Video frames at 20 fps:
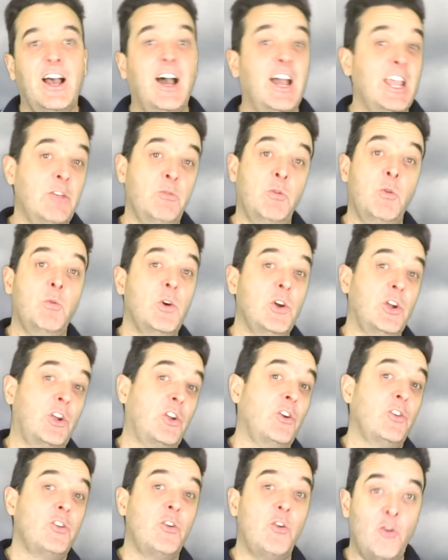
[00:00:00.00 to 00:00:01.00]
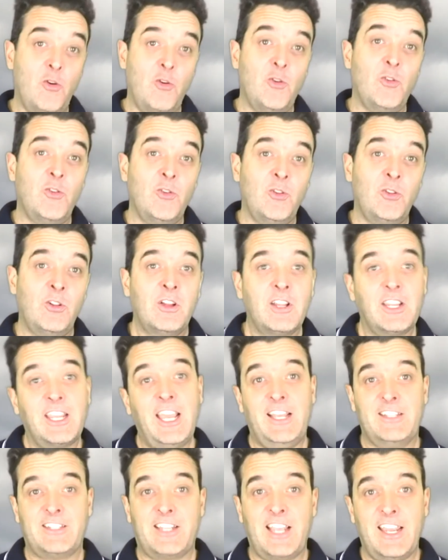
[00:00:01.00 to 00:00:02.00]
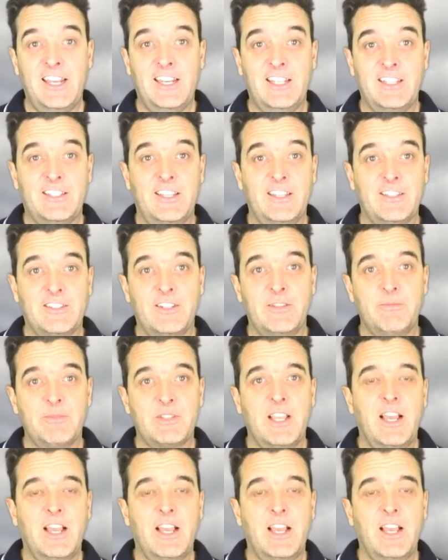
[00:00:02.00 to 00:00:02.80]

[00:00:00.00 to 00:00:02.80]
it will work on all cascading systems,